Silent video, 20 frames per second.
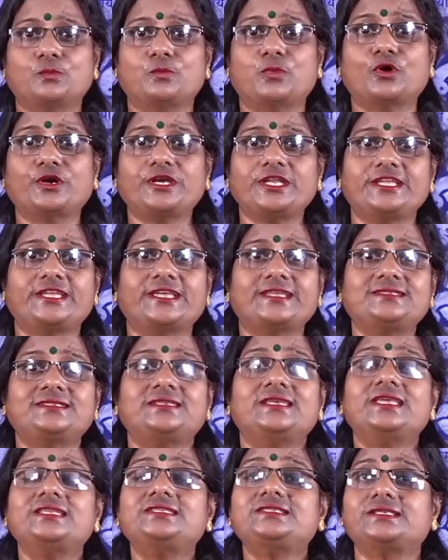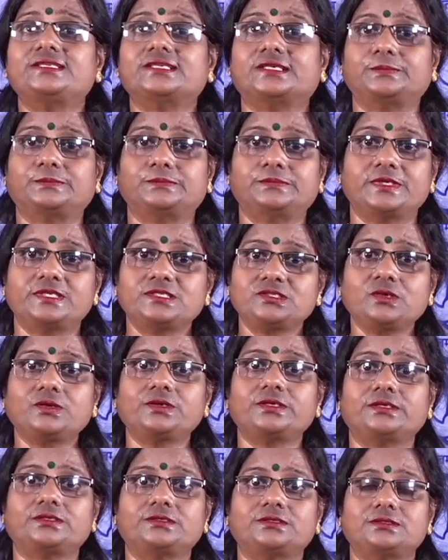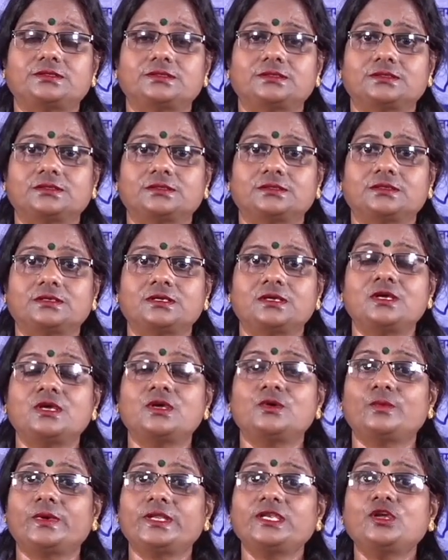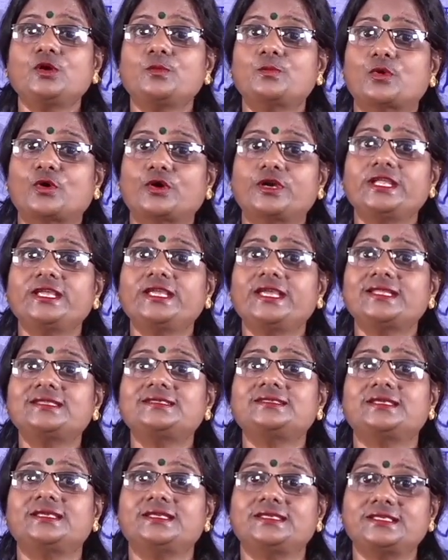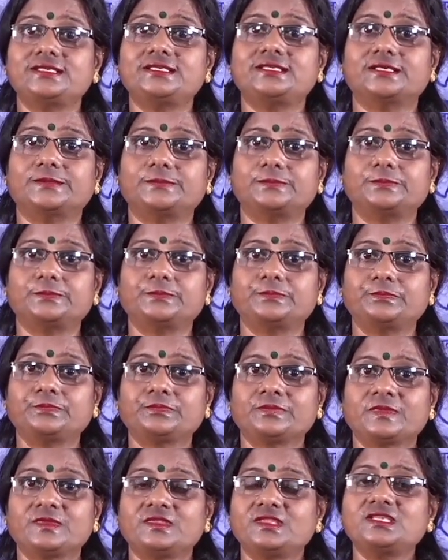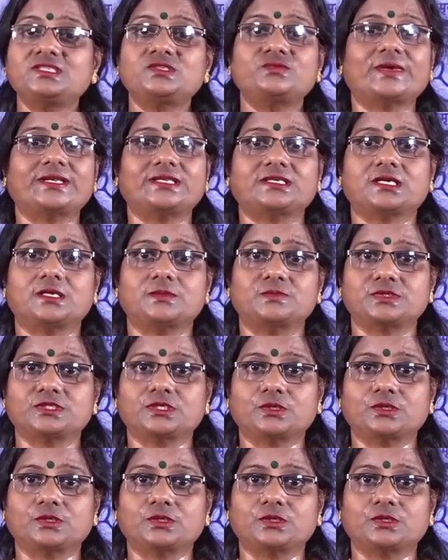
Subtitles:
body gets heated up, is not it? When your body gets heated up, the sweat comes